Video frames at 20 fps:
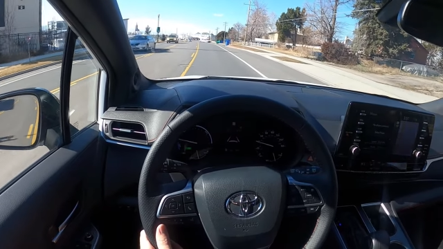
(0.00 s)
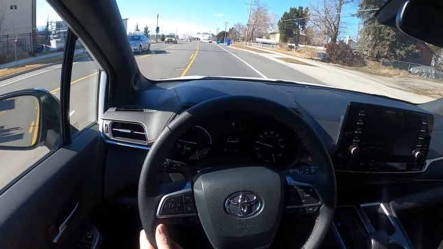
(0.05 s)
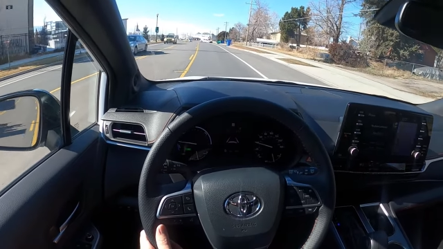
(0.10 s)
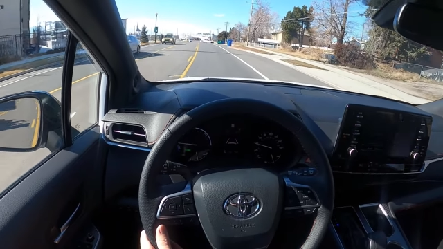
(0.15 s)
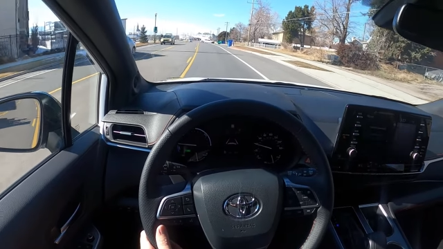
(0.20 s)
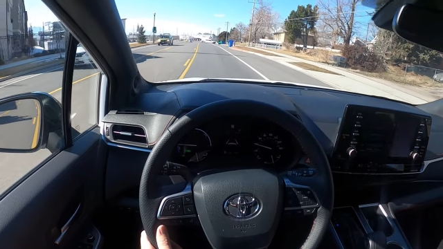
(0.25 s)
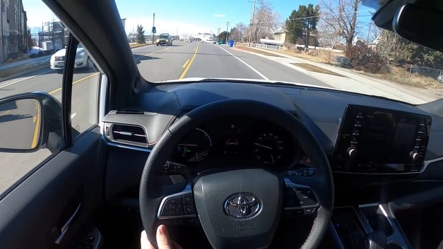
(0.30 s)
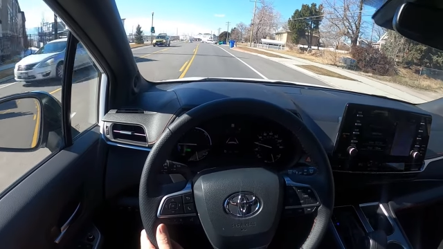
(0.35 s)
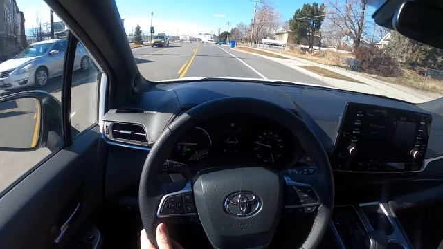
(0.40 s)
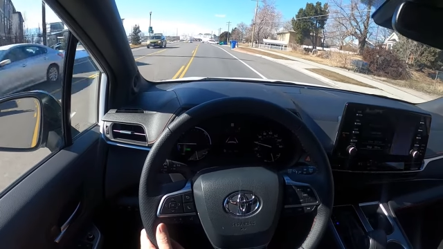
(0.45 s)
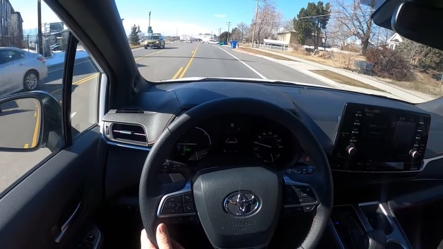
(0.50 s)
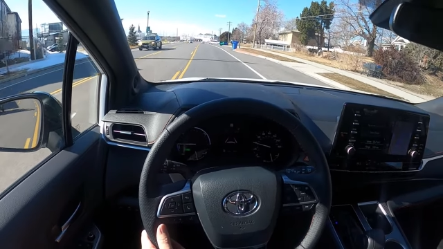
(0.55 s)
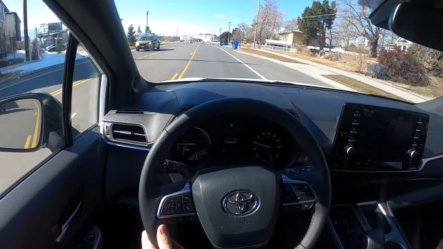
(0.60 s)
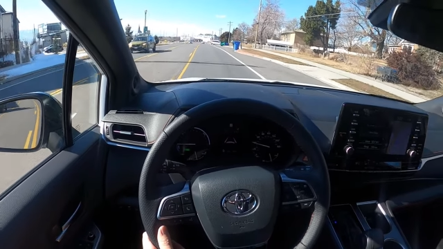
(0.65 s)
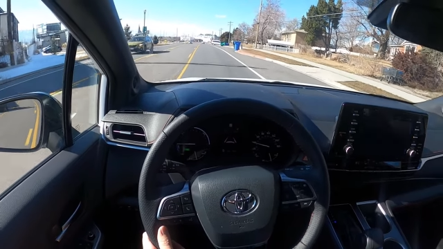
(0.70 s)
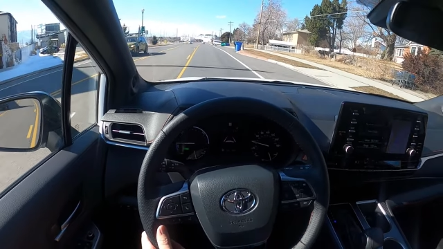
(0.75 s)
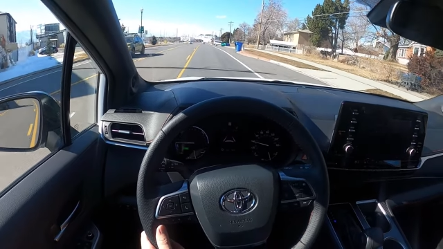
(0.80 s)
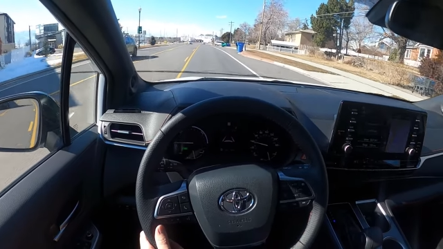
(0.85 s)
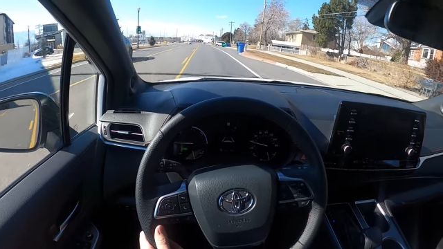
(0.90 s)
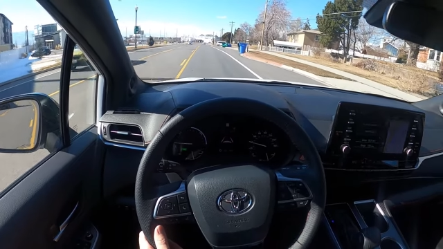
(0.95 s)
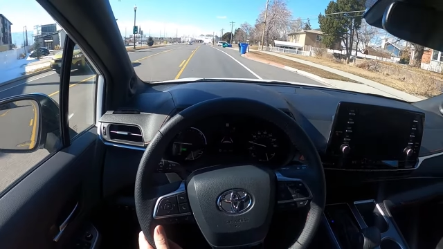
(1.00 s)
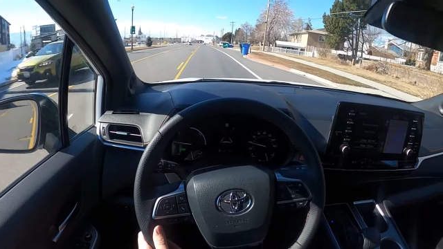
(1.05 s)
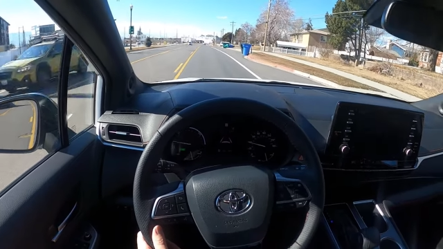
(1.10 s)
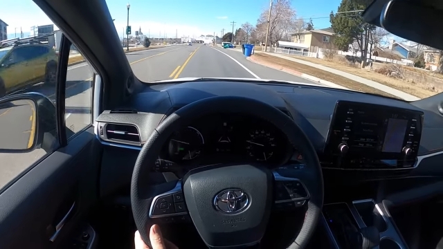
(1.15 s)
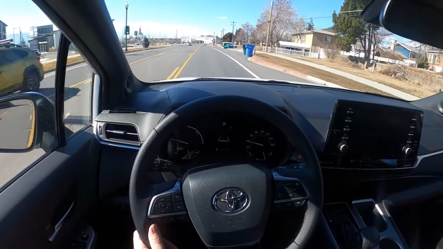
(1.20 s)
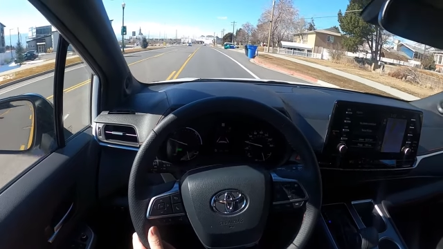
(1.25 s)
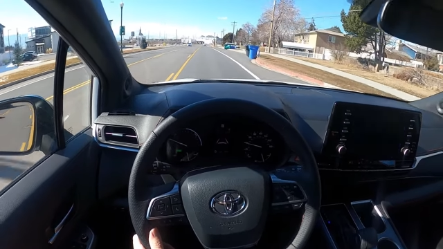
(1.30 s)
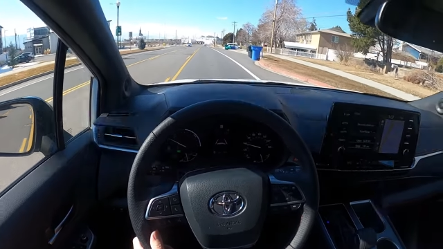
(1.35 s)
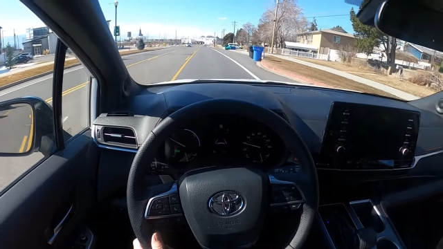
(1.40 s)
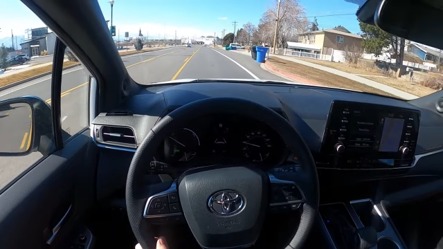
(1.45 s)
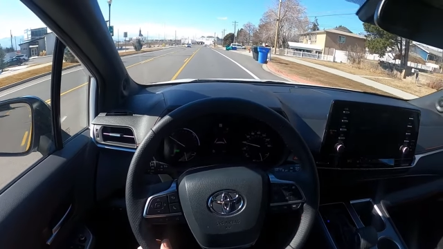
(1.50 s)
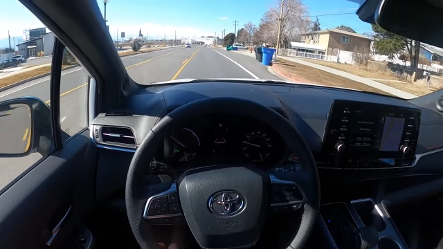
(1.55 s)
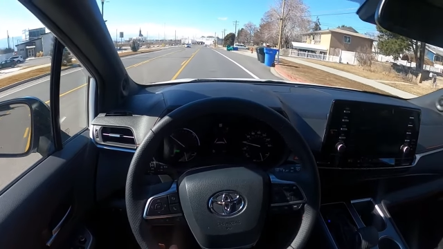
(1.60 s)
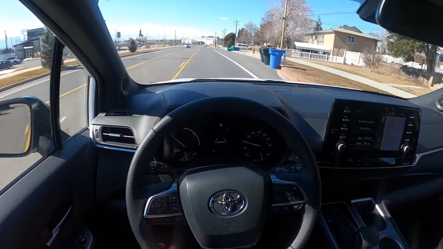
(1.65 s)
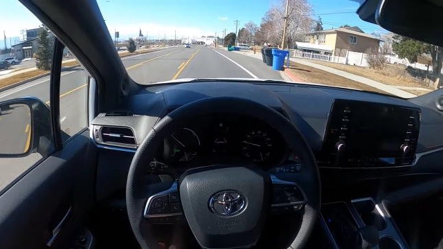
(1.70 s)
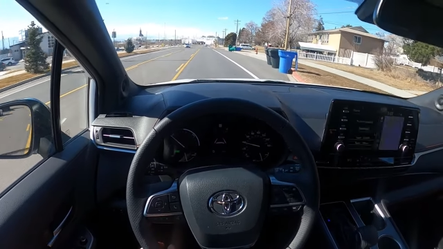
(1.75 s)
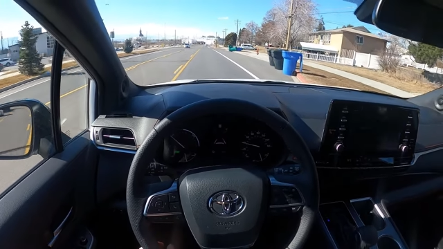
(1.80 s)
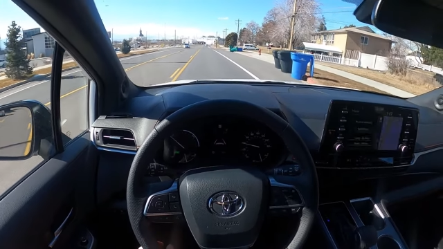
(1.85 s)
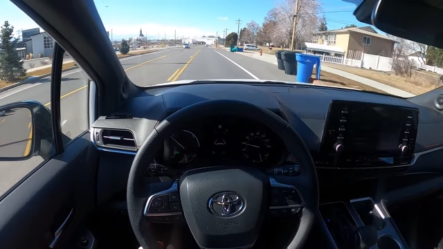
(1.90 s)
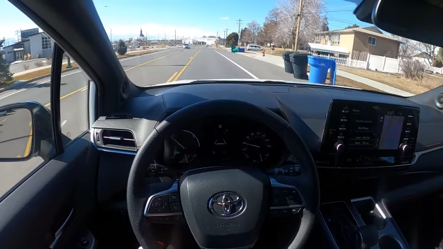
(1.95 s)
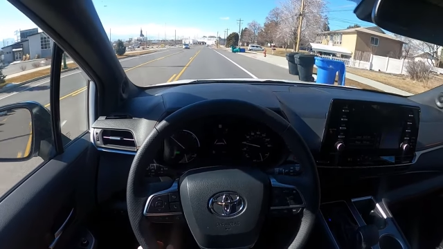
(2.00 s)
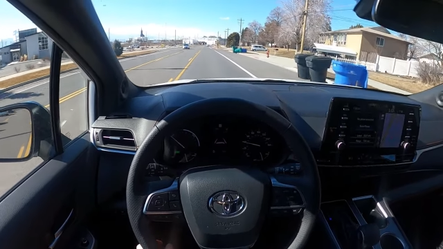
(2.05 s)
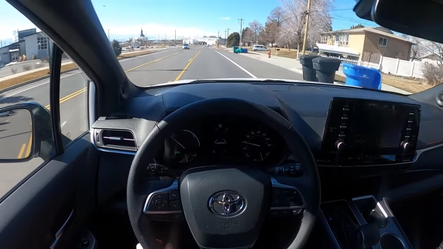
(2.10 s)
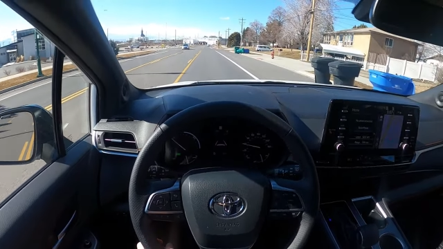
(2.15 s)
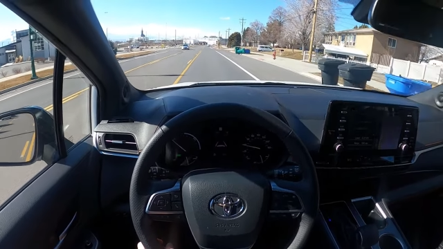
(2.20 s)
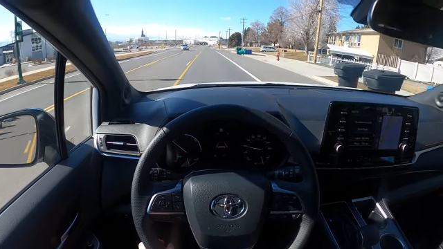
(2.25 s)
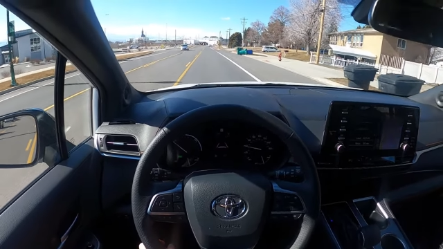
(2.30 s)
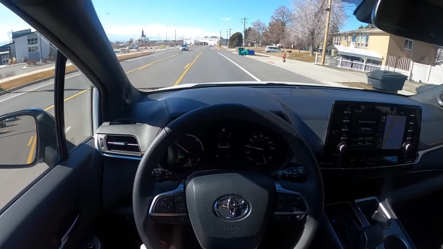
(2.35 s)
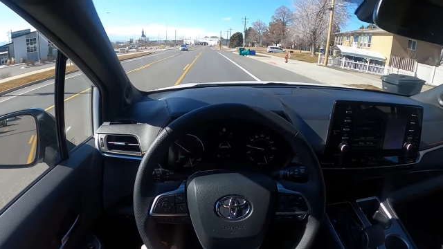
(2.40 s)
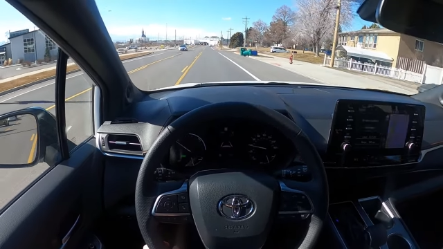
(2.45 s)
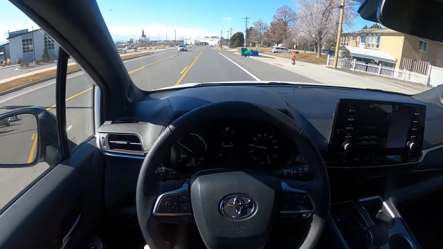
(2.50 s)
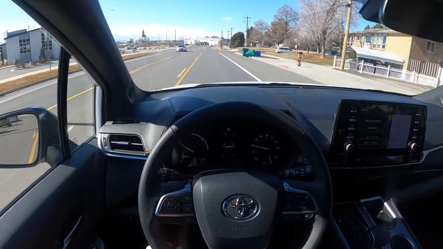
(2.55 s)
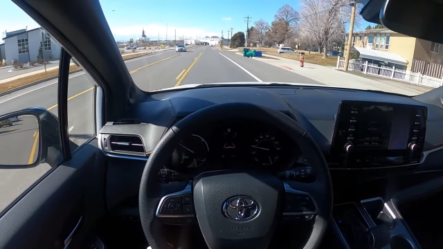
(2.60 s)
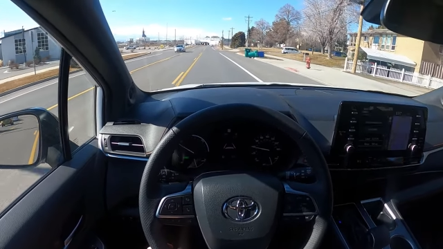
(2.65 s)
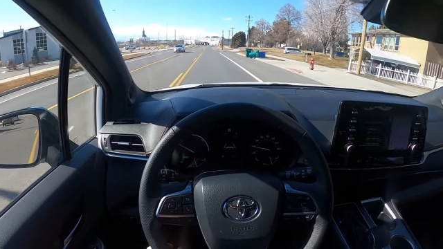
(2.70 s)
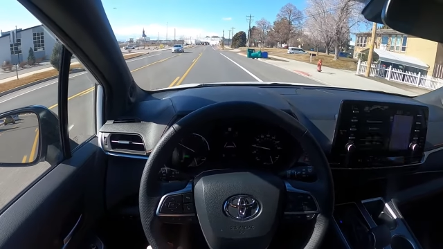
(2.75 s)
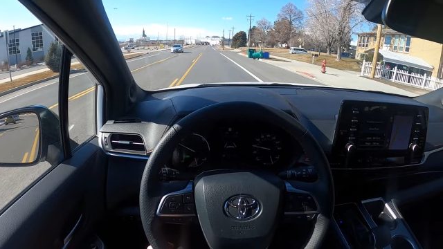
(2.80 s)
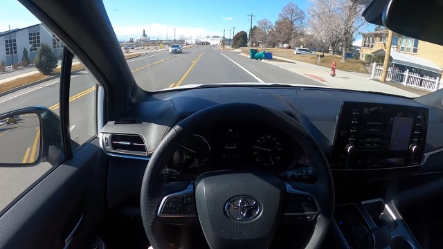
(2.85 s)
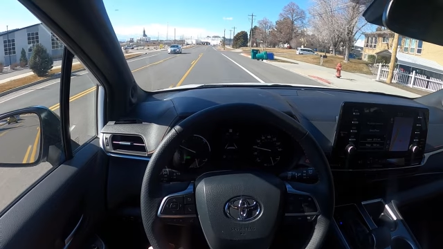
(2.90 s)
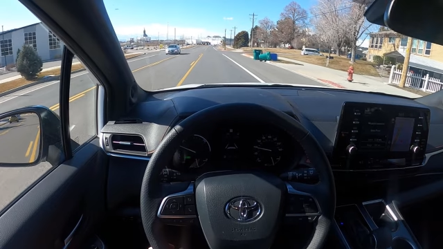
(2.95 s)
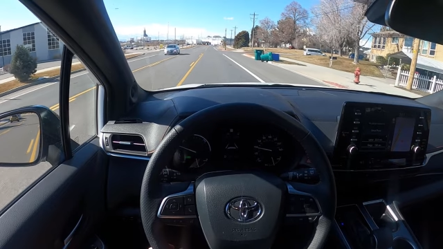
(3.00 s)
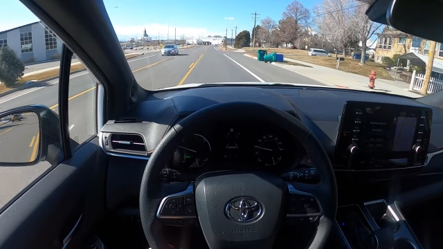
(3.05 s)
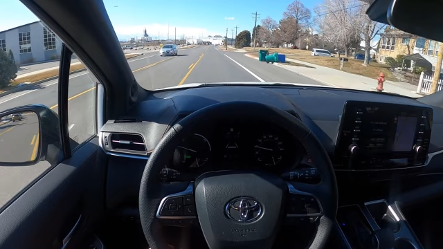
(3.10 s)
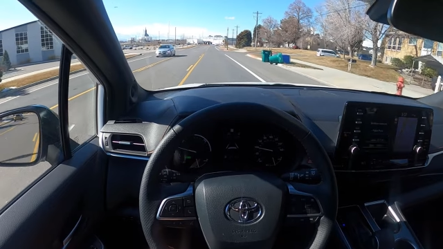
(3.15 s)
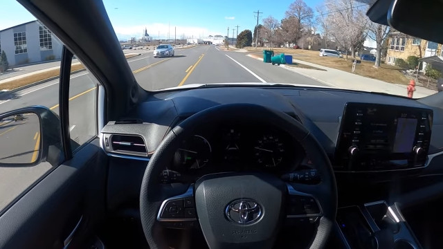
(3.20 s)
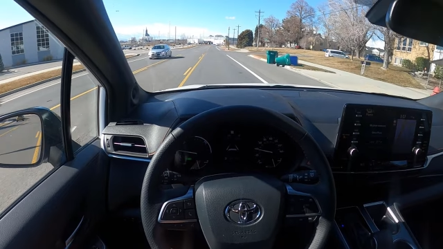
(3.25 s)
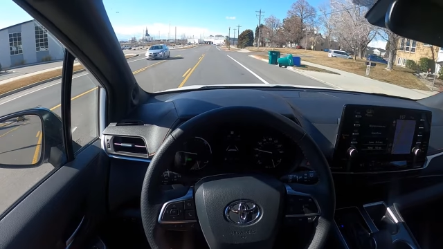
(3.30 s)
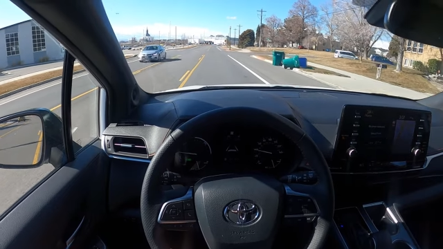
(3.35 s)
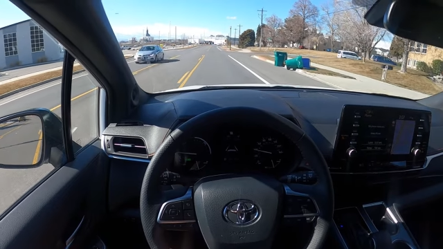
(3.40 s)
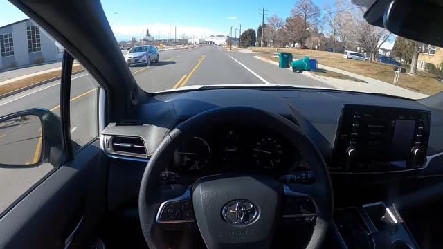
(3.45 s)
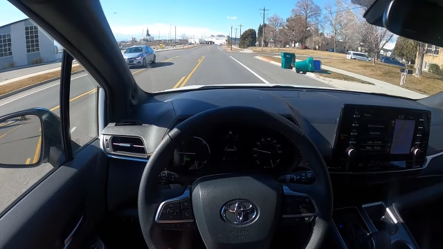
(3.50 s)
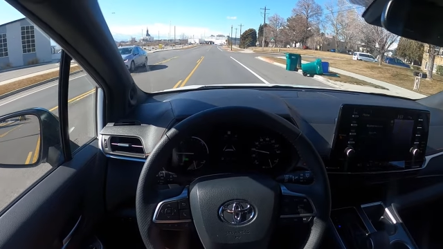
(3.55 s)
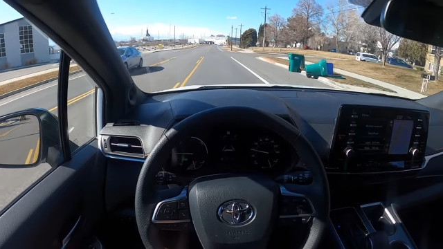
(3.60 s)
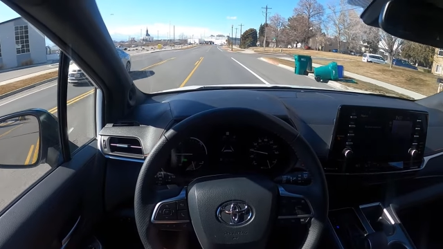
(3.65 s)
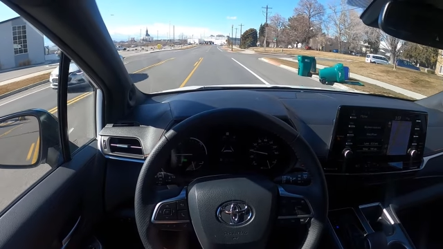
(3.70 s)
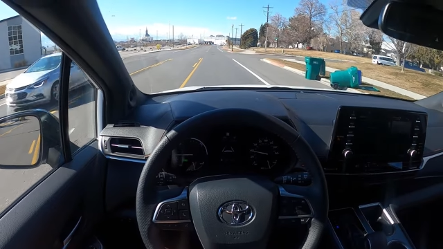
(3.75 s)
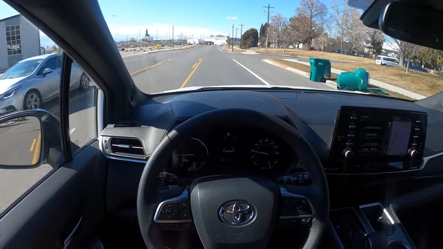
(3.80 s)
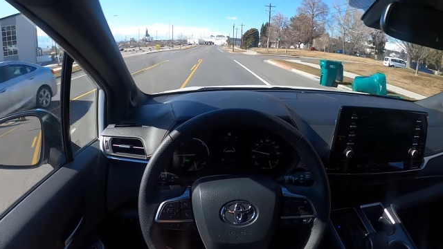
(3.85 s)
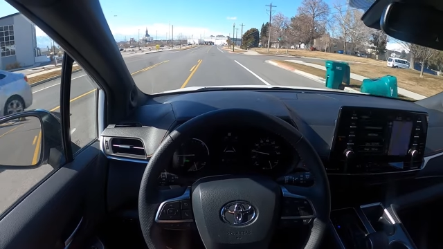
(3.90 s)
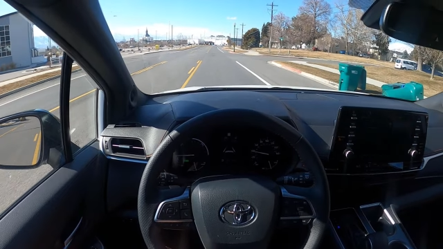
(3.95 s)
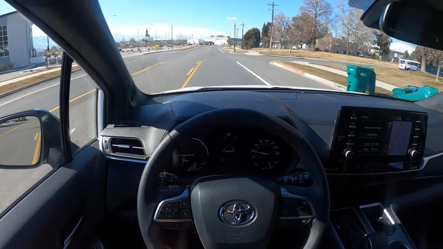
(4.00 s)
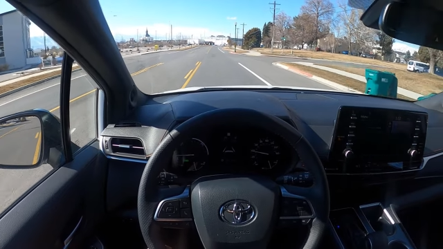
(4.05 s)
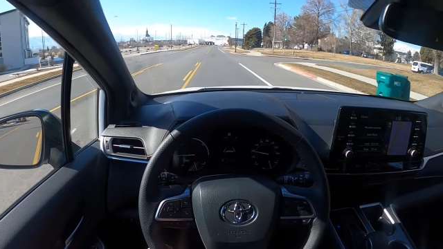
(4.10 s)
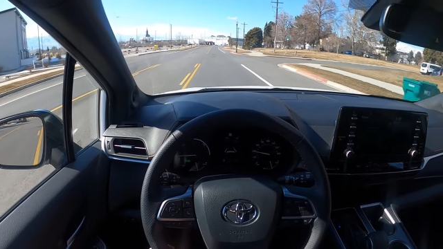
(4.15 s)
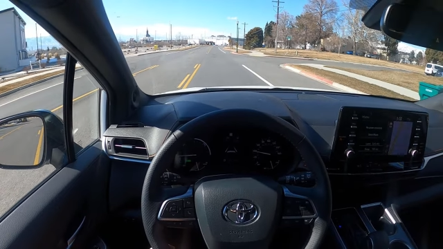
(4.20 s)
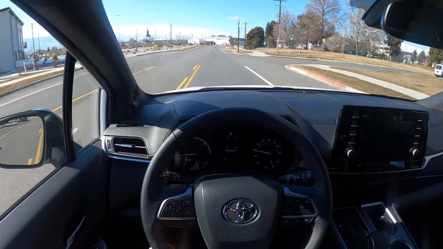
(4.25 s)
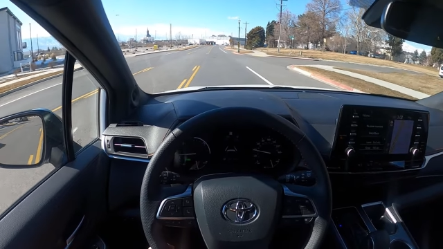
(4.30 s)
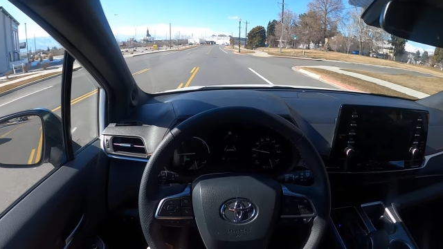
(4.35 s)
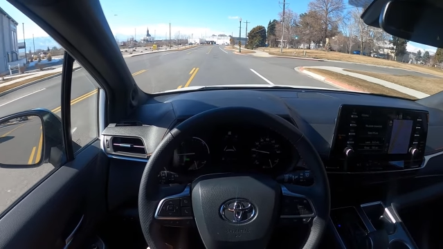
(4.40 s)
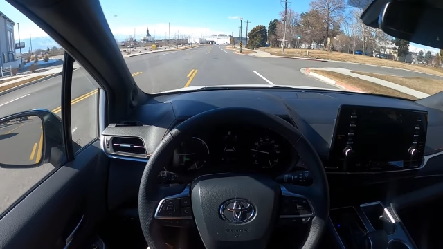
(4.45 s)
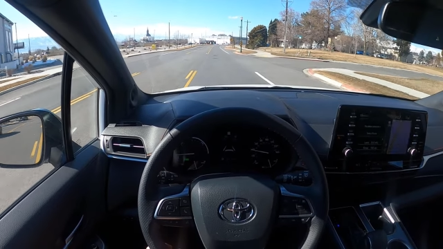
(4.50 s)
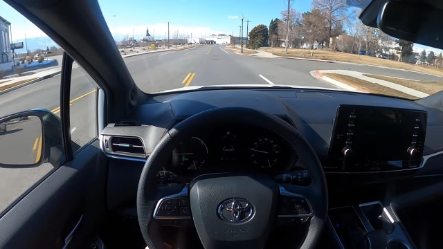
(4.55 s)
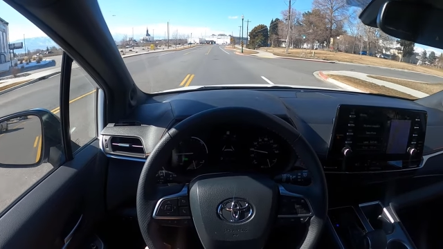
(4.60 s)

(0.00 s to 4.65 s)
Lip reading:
(no speaker visible)